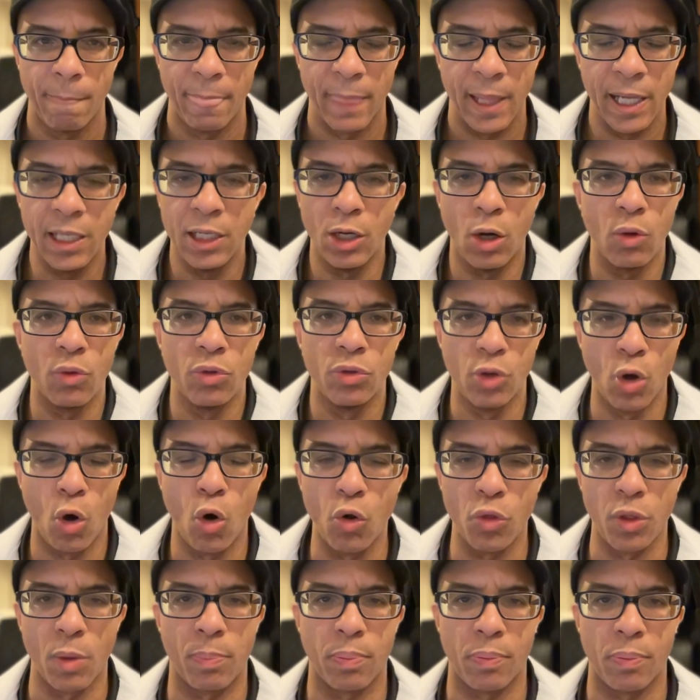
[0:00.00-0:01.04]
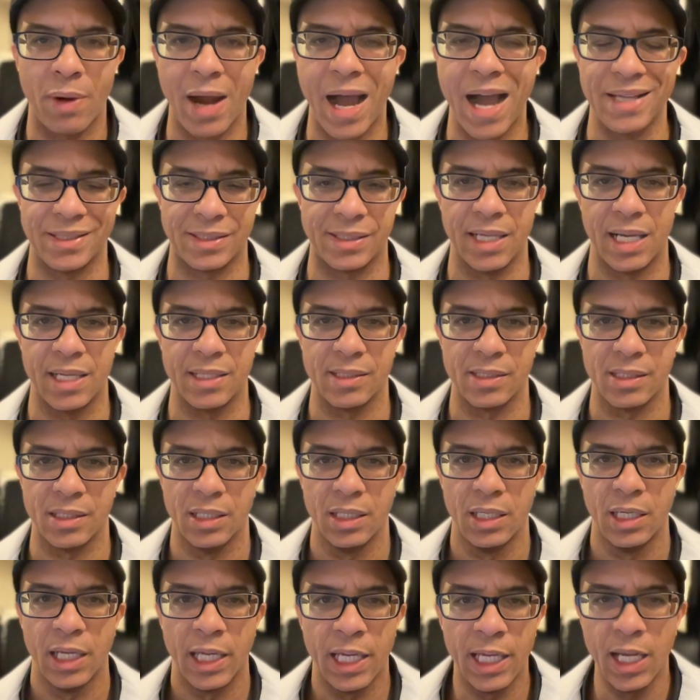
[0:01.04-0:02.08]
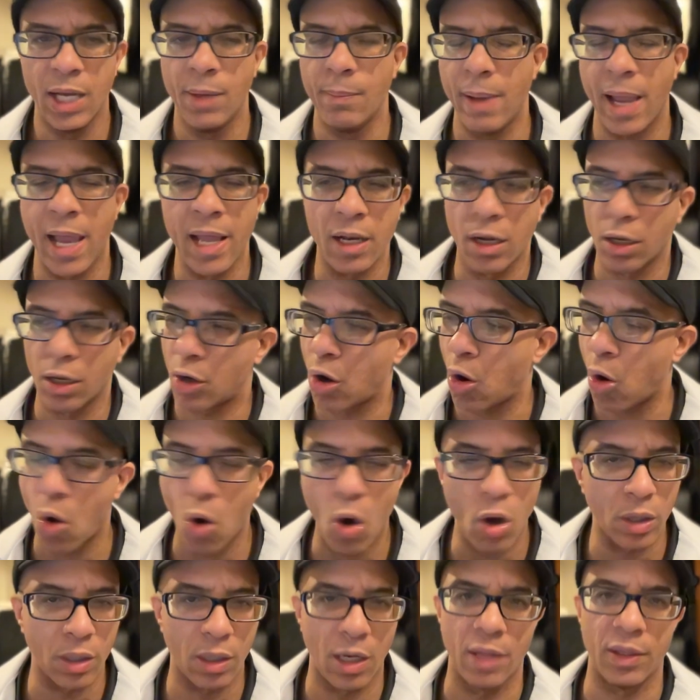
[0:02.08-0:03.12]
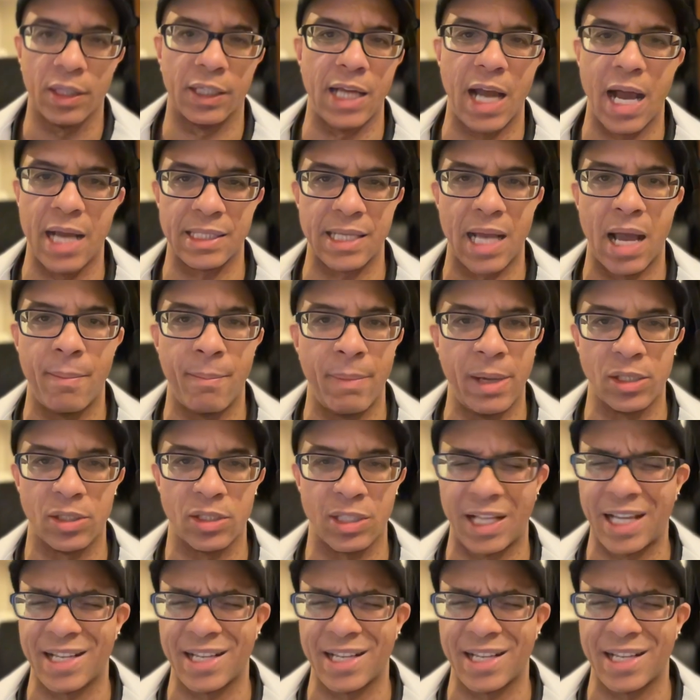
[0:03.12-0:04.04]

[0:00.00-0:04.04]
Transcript: He don't know the process. Him and all the other guys I mentioned,